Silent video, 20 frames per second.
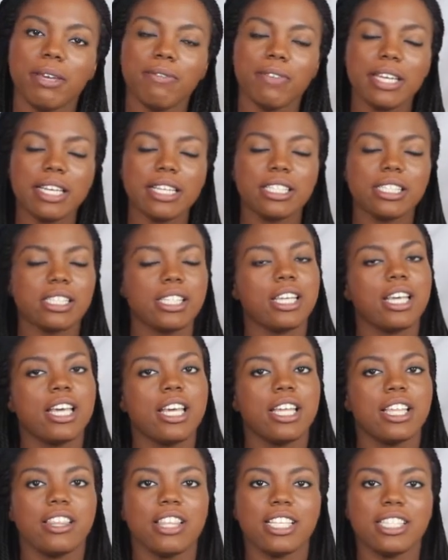face,
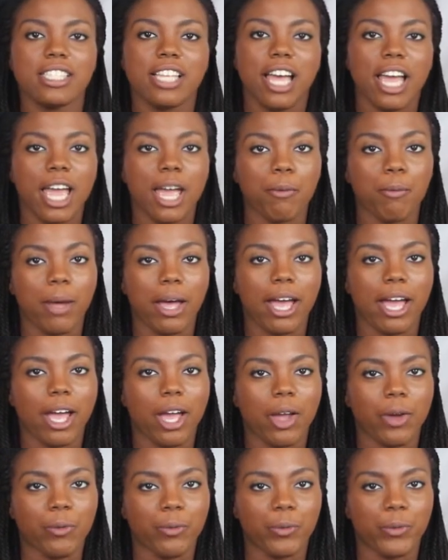this time
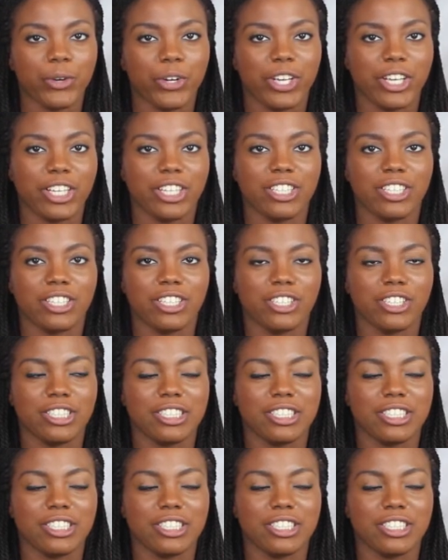I would